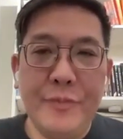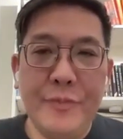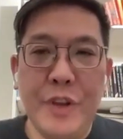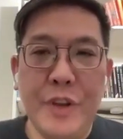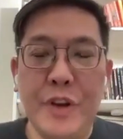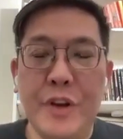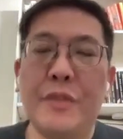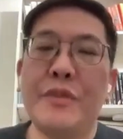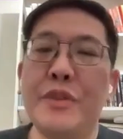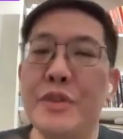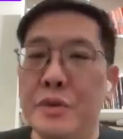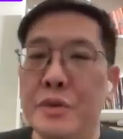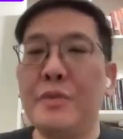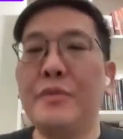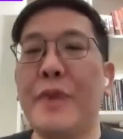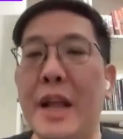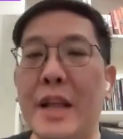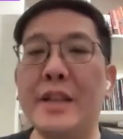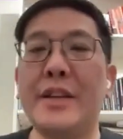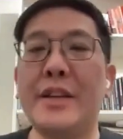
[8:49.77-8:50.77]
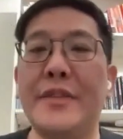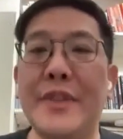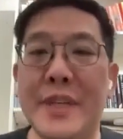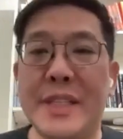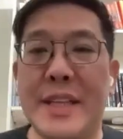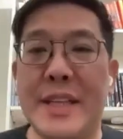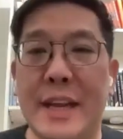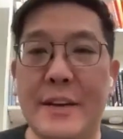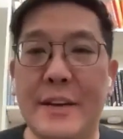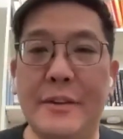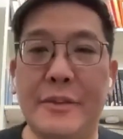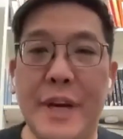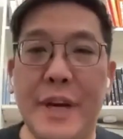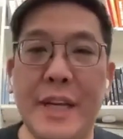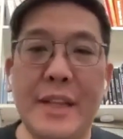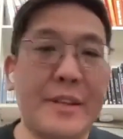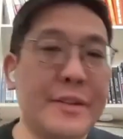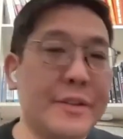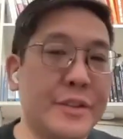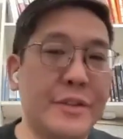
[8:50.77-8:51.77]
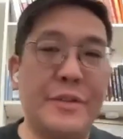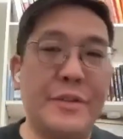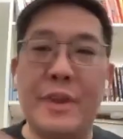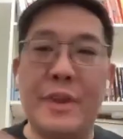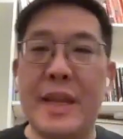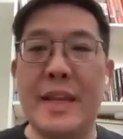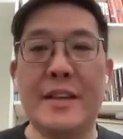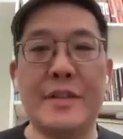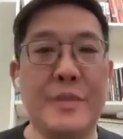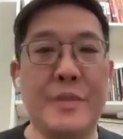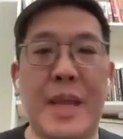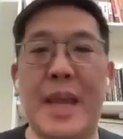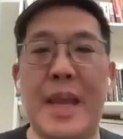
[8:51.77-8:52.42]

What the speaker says: to a relative extent, right? There's certain things we